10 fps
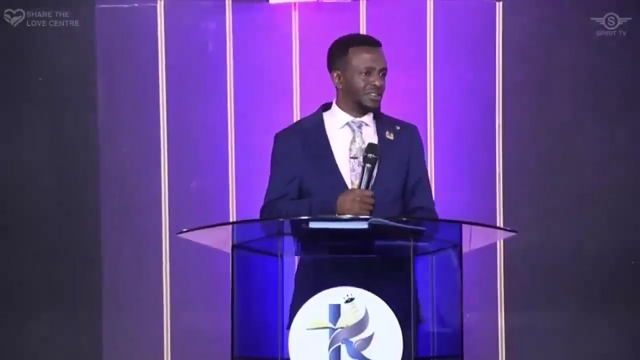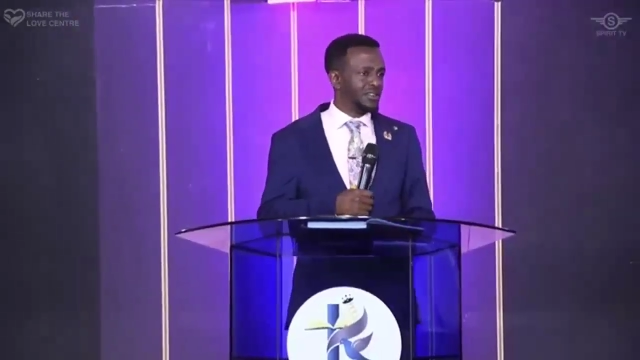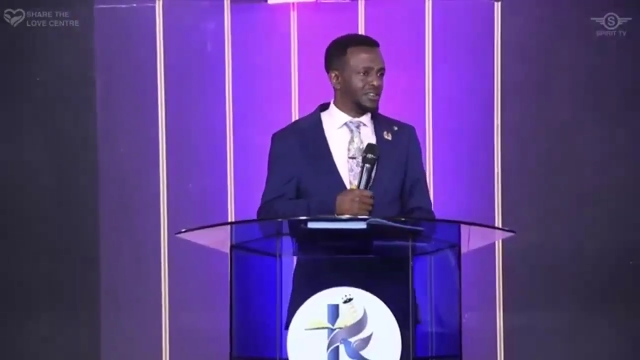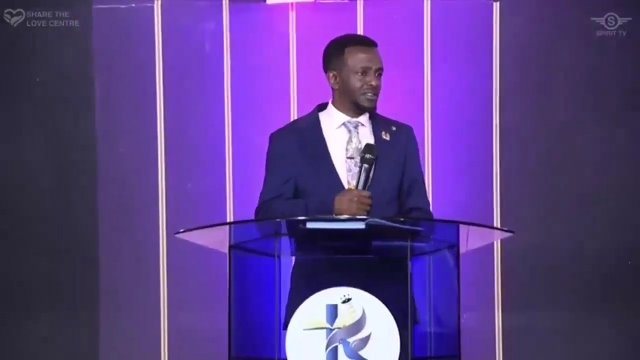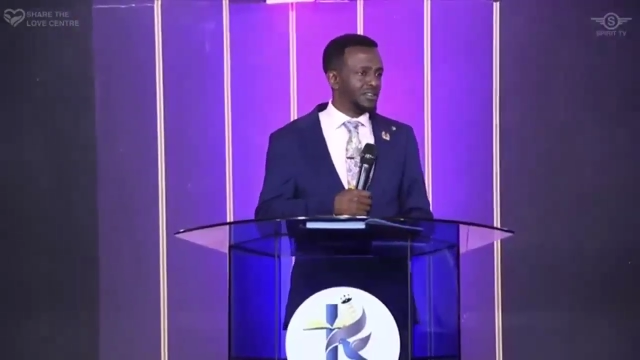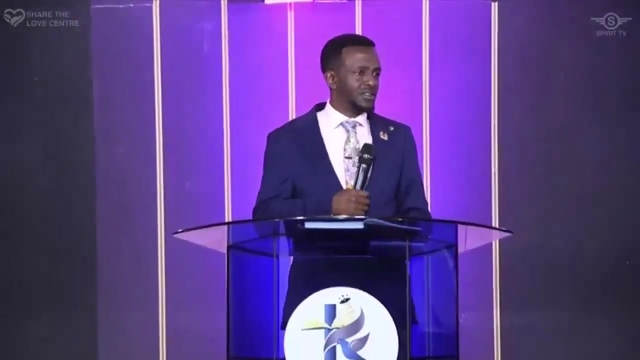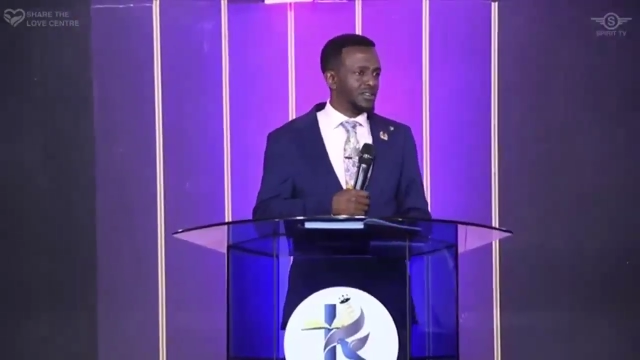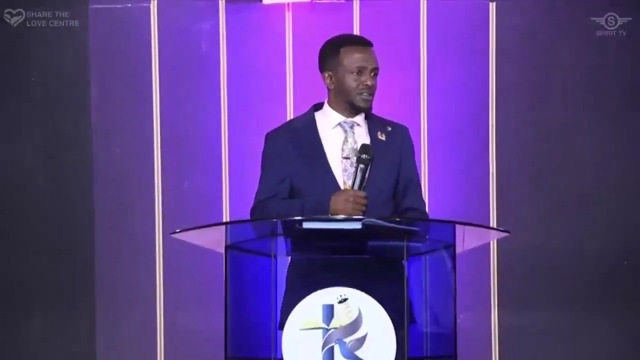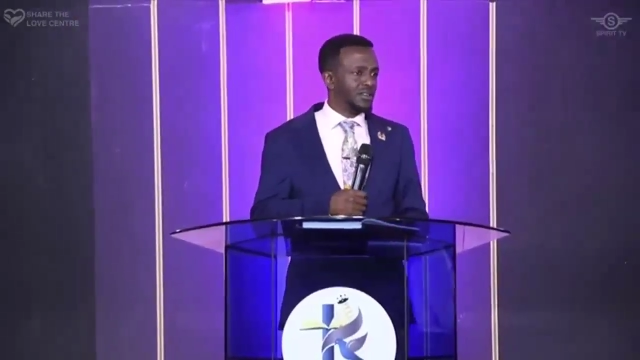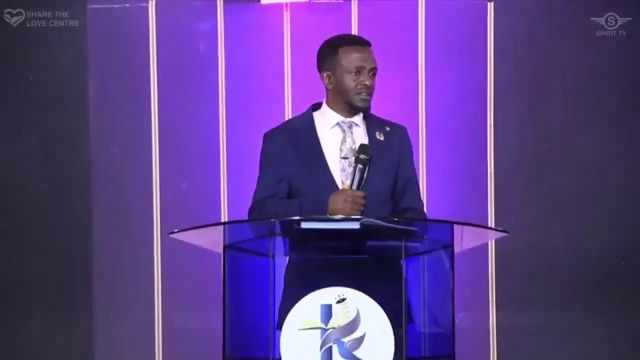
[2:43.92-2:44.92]

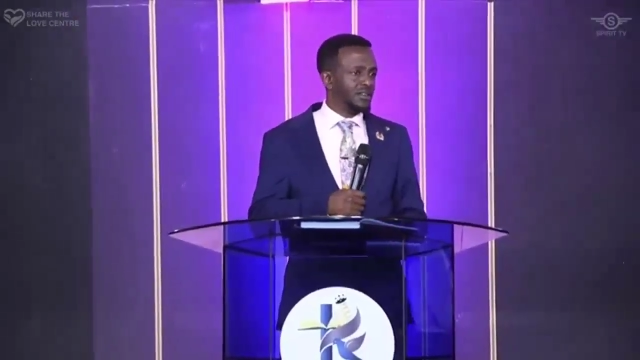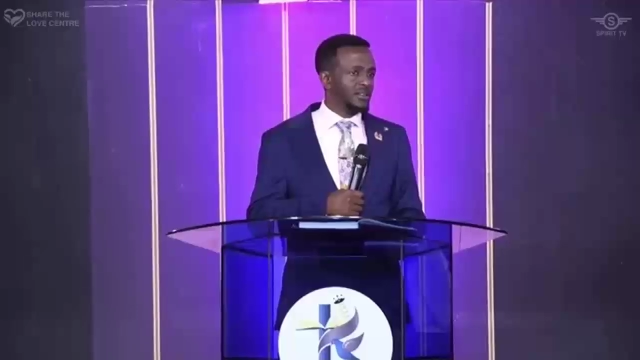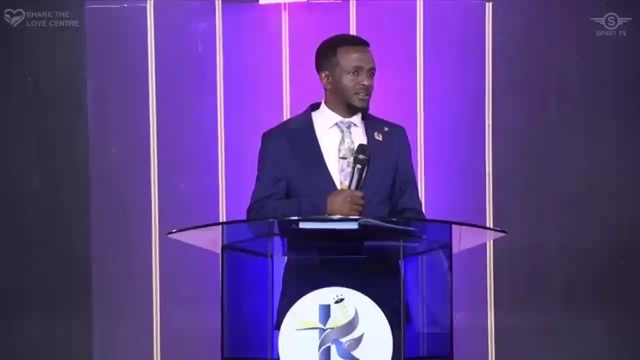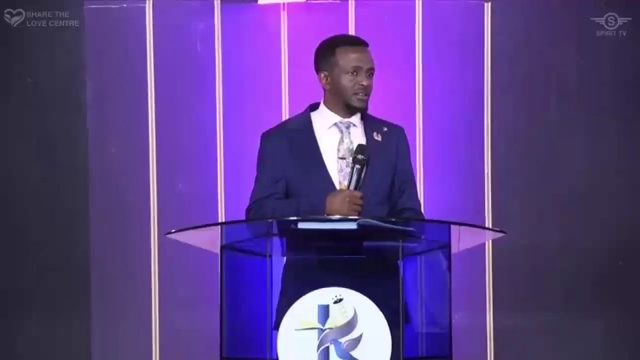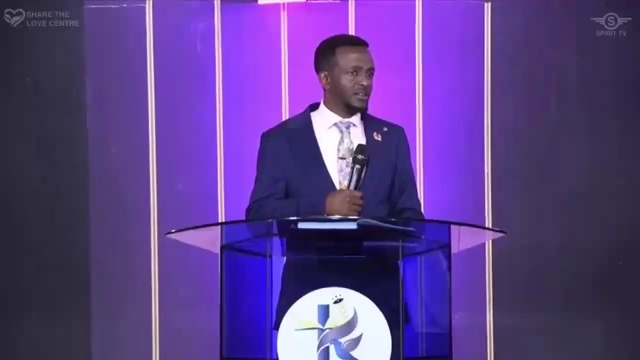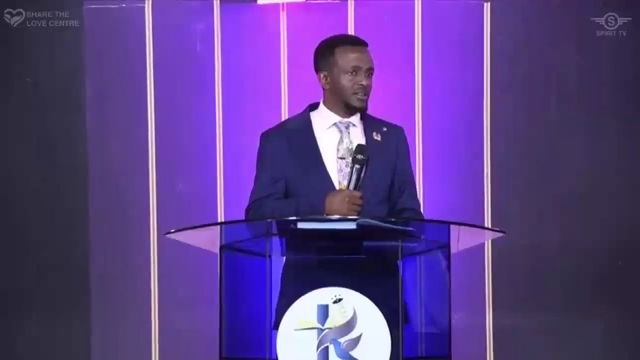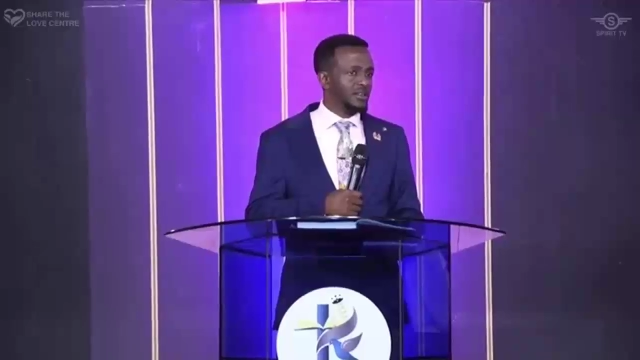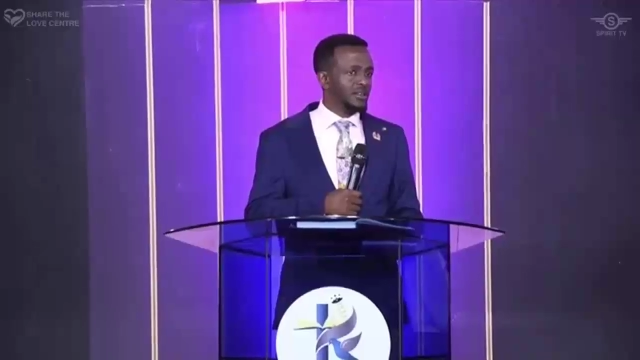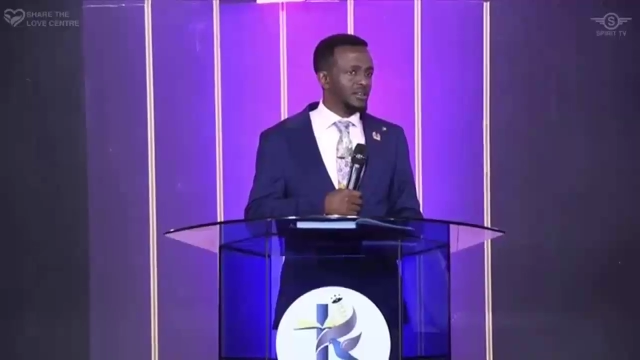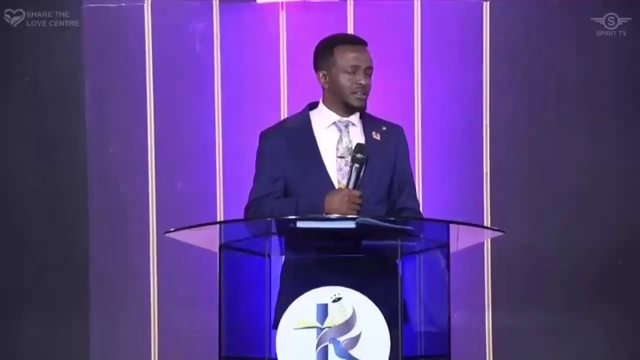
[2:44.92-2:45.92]

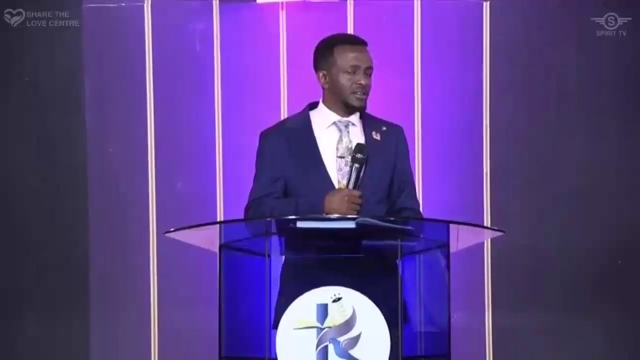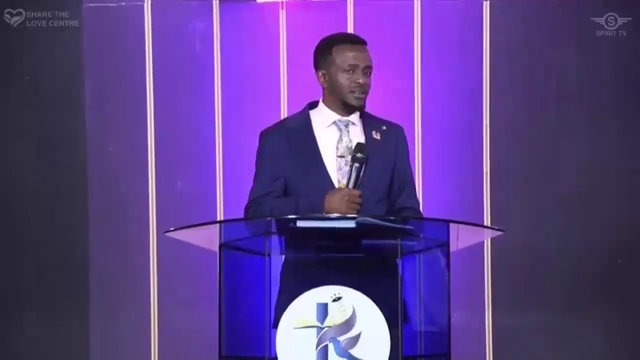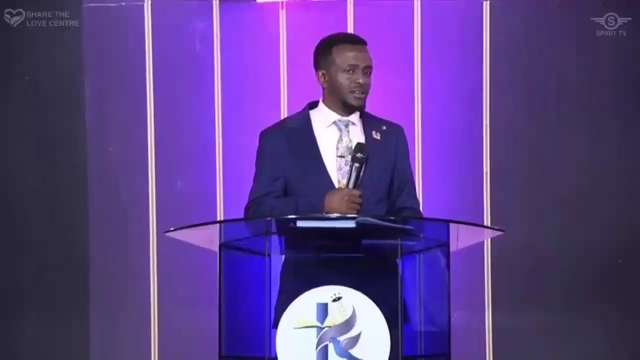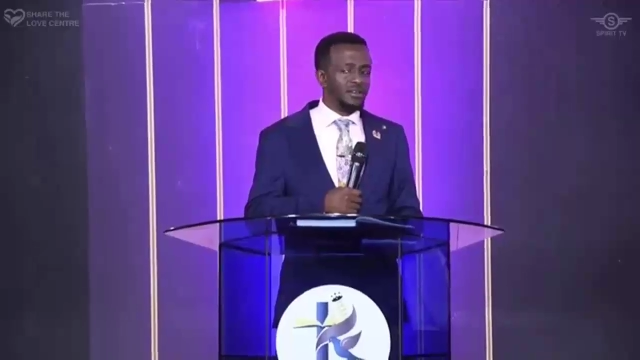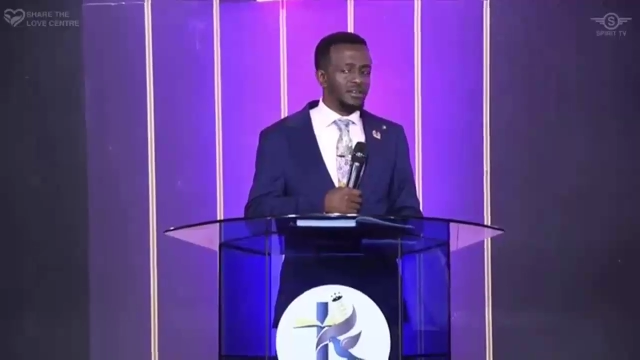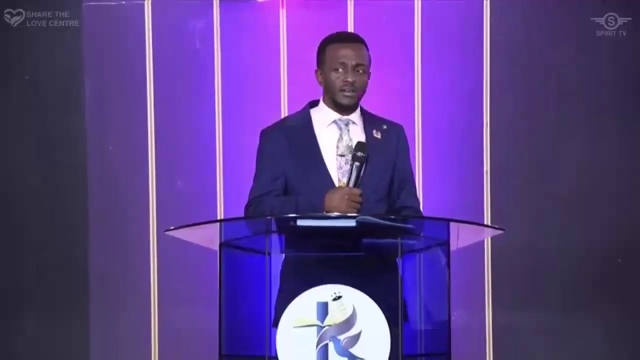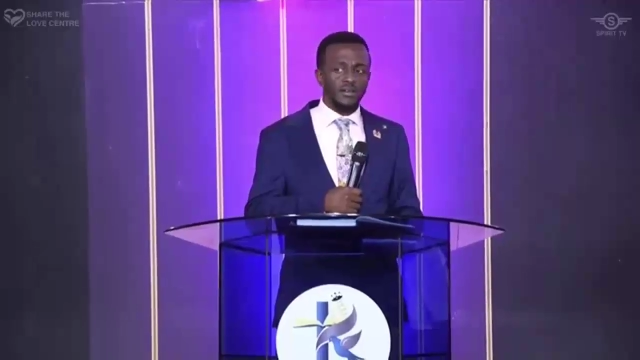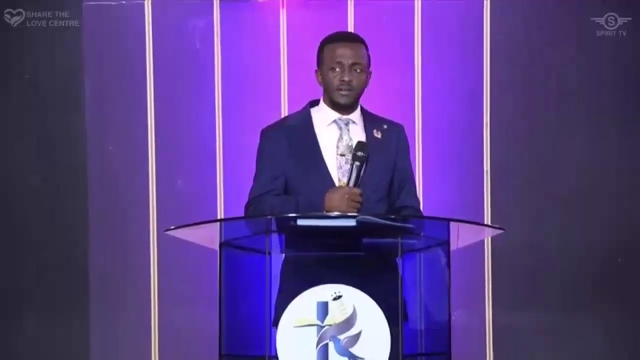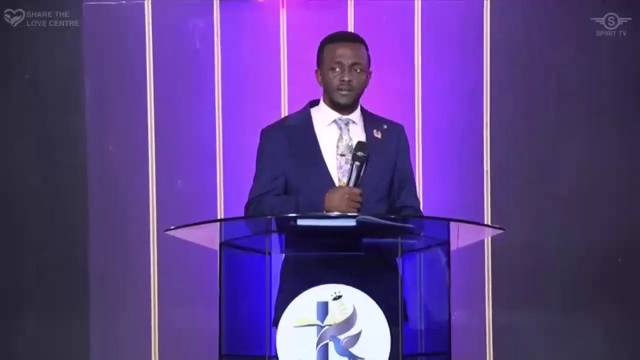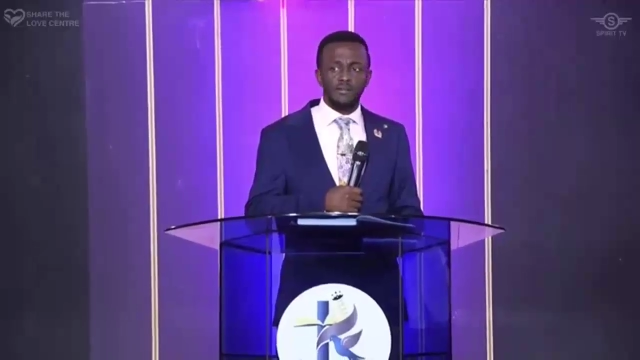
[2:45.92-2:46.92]

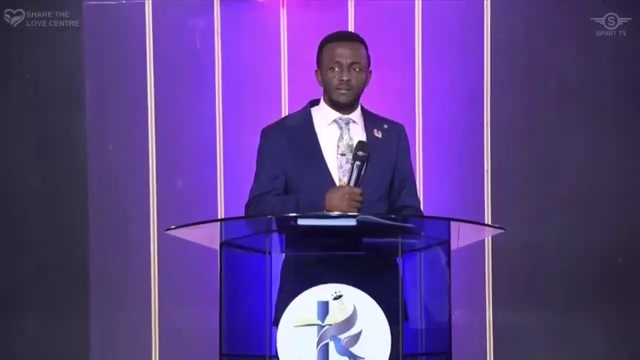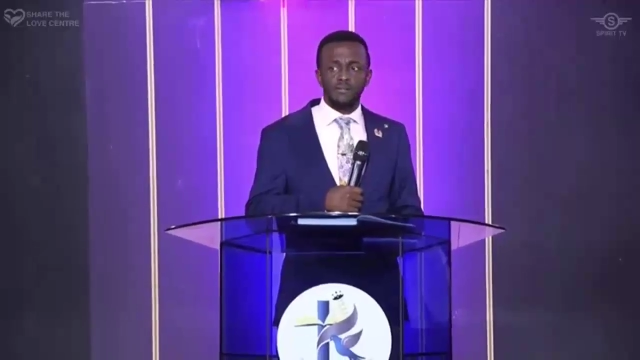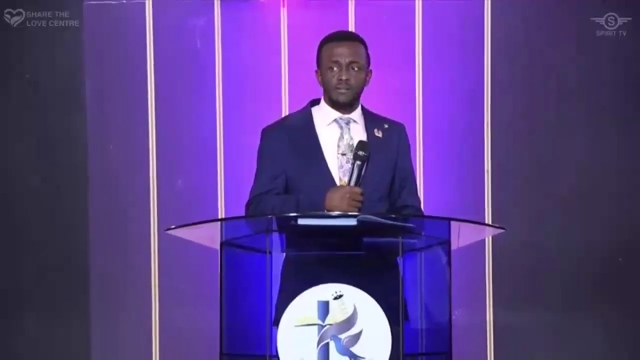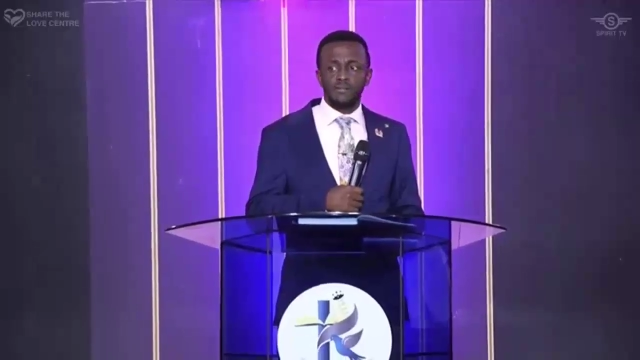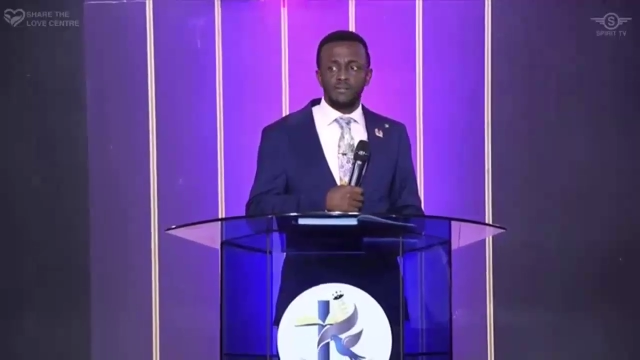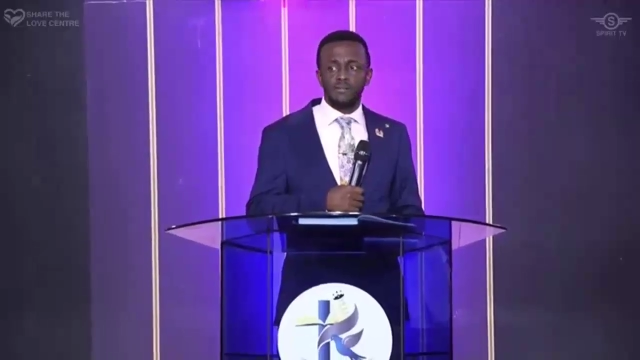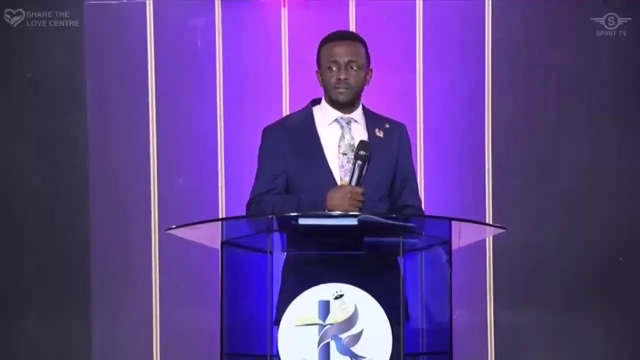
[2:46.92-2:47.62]
Nobody speaks.